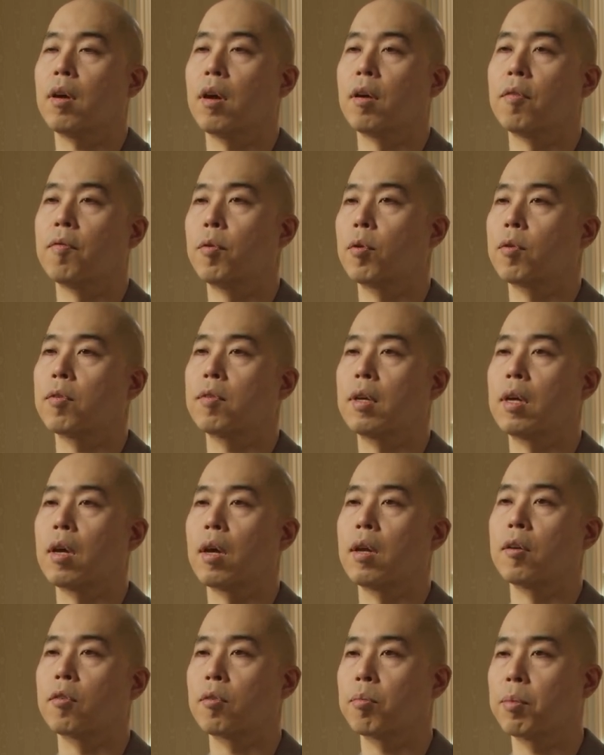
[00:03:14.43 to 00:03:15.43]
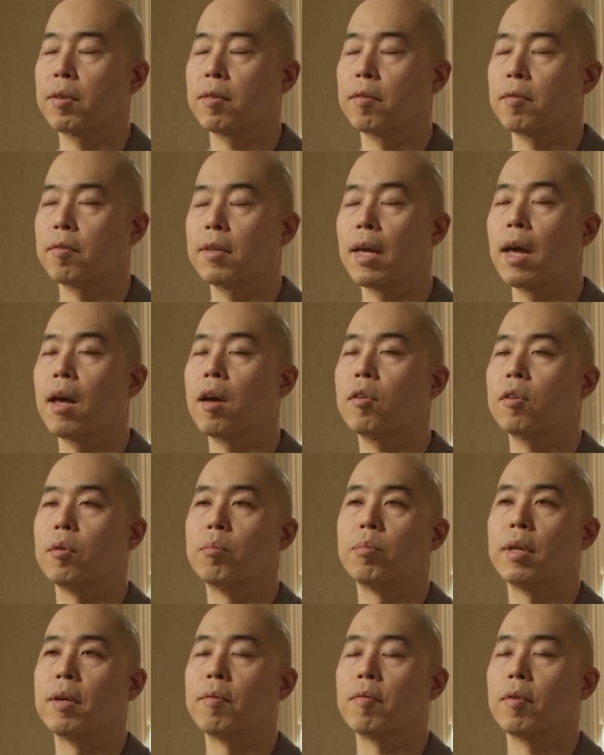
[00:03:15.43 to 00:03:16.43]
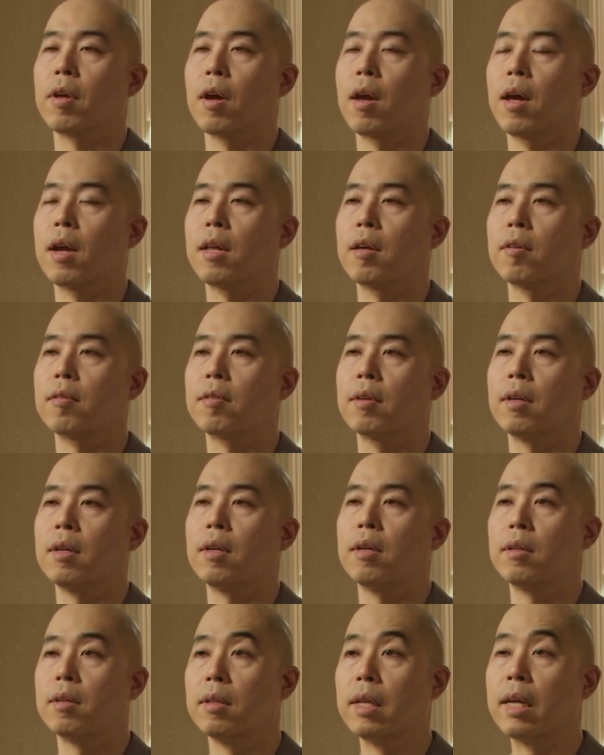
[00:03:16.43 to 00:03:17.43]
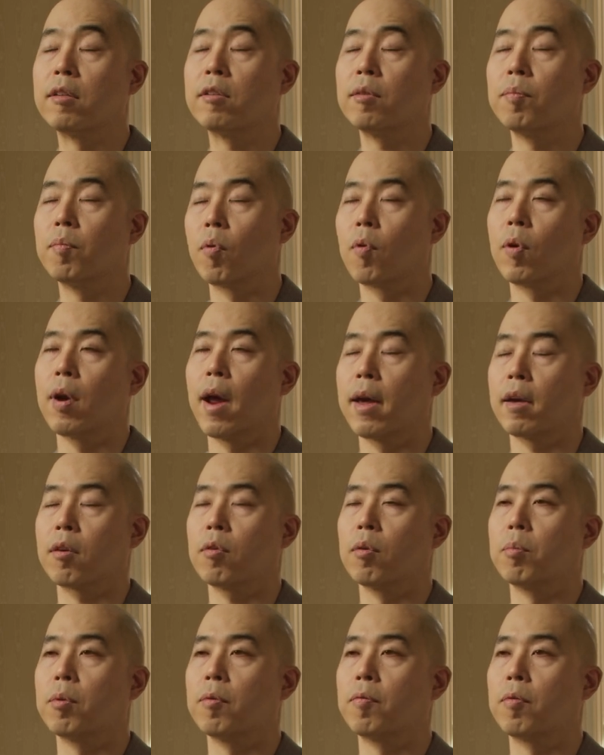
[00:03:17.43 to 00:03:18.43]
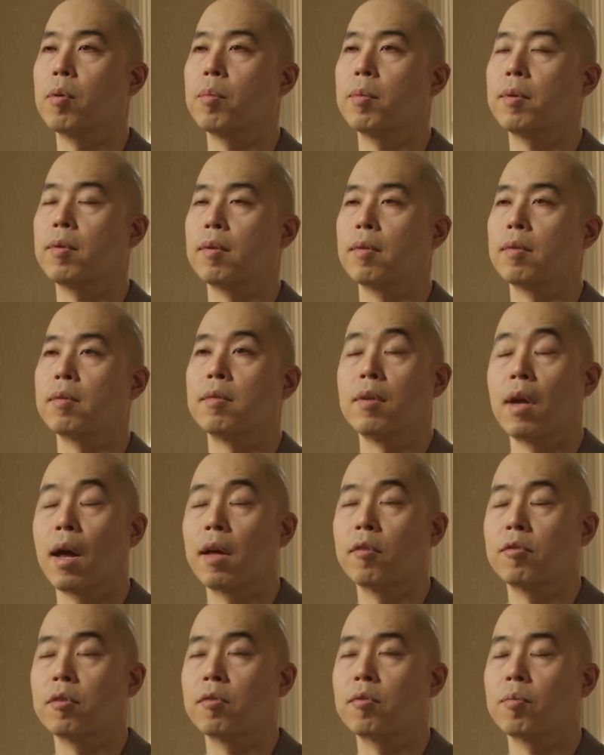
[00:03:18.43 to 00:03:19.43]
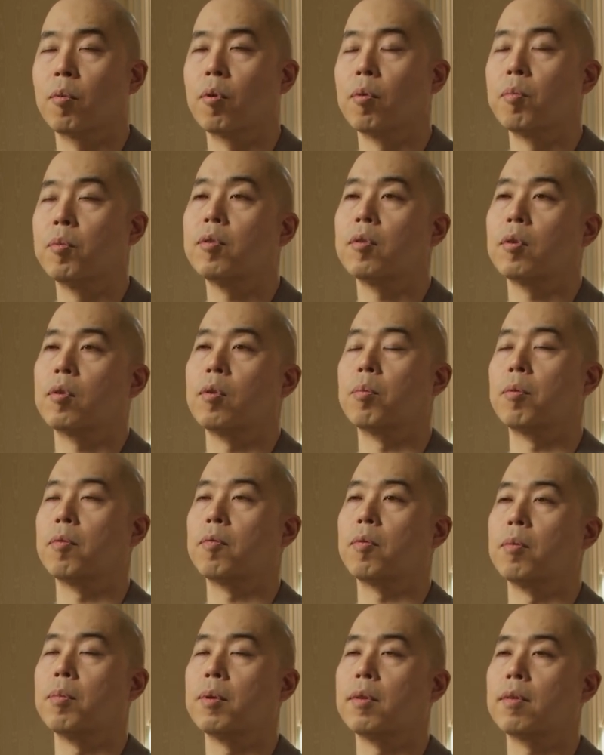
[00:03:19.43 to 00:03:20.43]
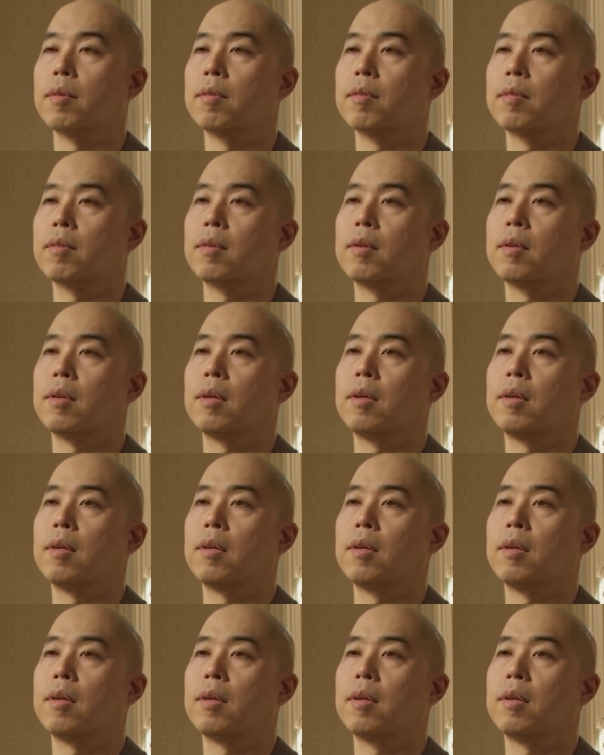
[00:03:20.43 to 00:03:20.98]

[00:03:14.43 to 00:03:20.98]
on focusing on expressive sound and playing for the audience led to more accurate performances, not just more musical performances.